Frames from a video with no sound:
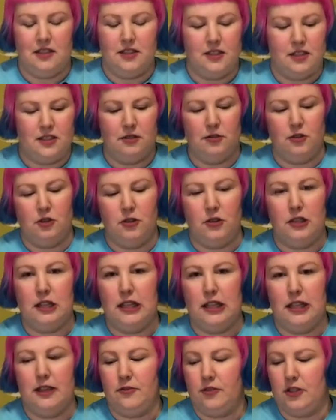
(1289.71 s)
zero
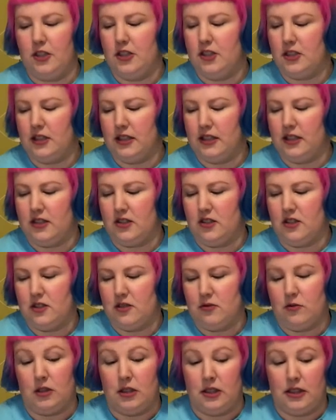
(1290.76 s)
glare finish. Like it's
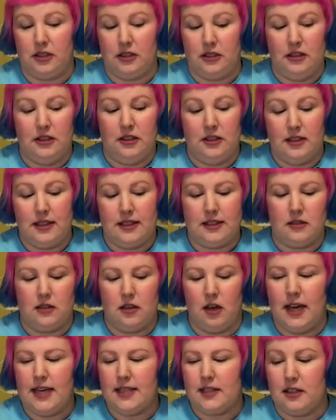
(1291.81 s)
just really, it's
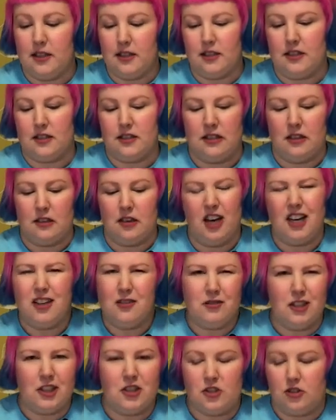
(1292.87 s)
nice and it's kind of
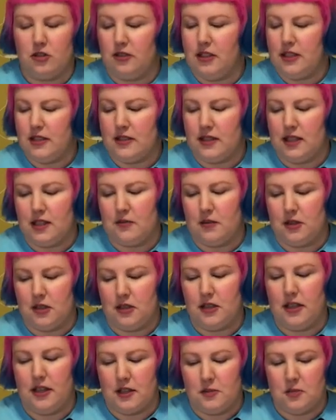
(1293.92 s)
luxurious, like
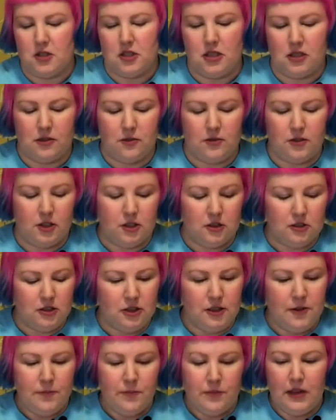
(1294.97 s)
especially, yeah, especially the feel.
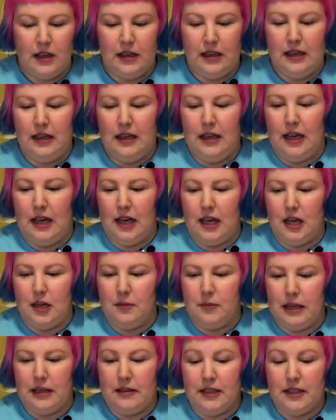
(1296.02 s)

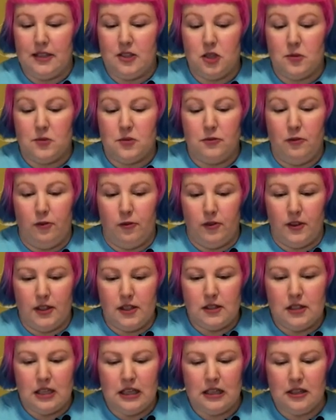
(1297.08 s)
Um, and then in terms of
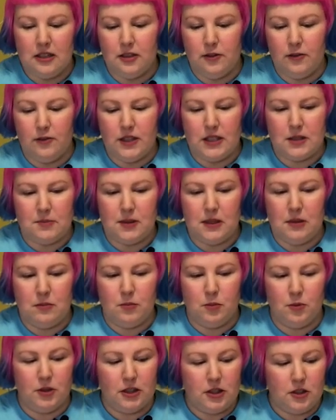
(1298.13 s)
fit, the fit's been
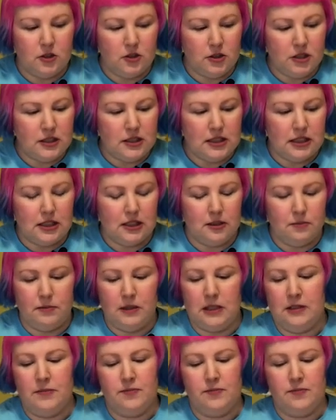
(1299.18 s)
pretty good. Um,